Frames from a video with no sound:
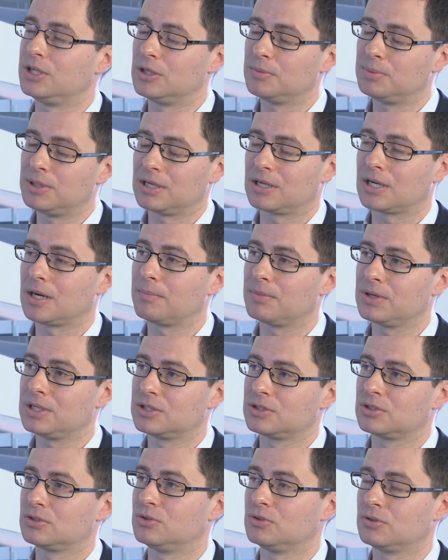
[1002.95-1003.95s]
European
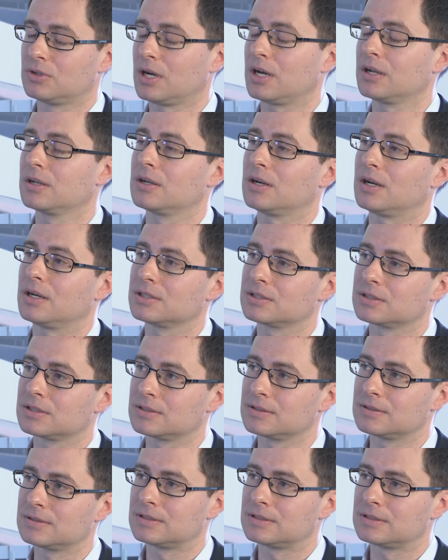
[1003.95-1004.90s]
companies to cut costs.